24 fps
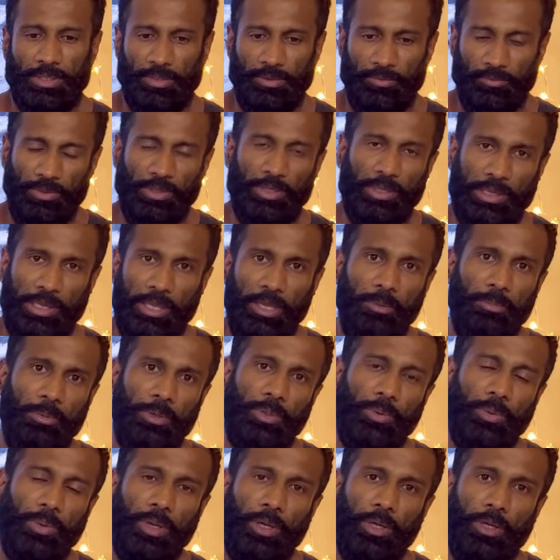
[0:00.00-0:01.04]
with the cable,
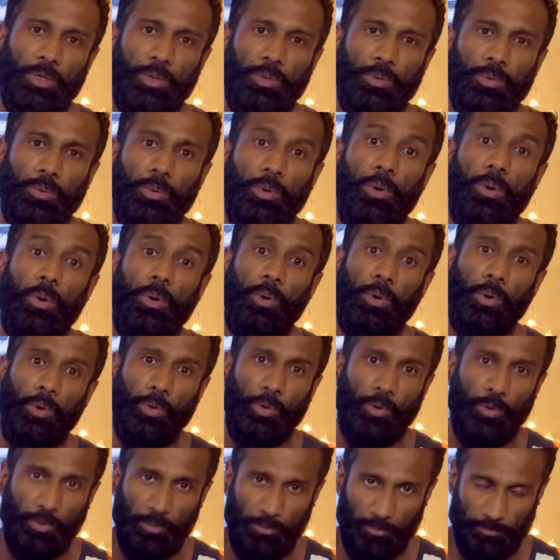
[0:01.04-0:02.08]
you can do low
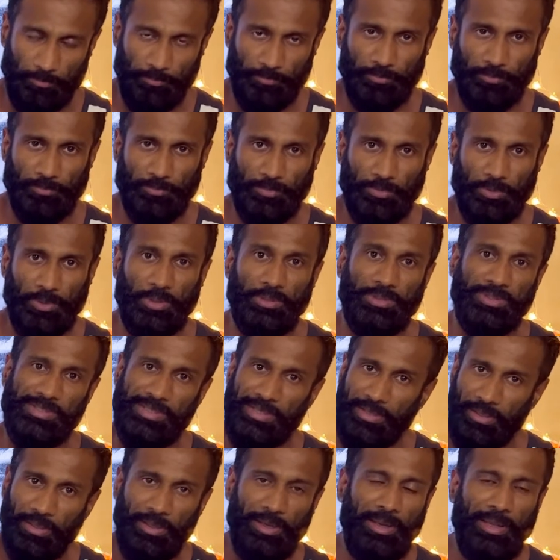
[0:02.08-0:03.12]
row,
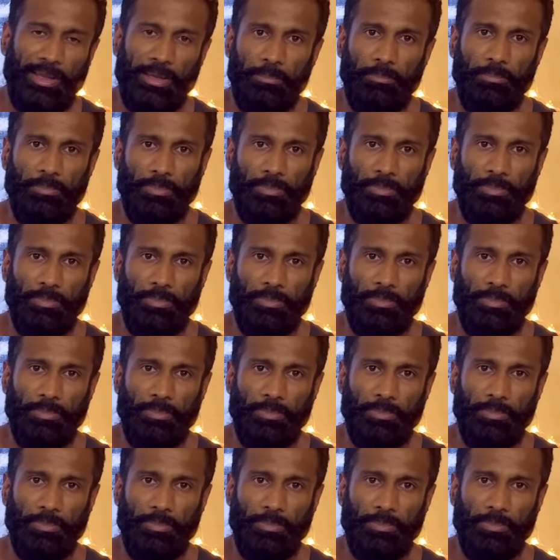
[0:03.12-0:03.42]
single arm,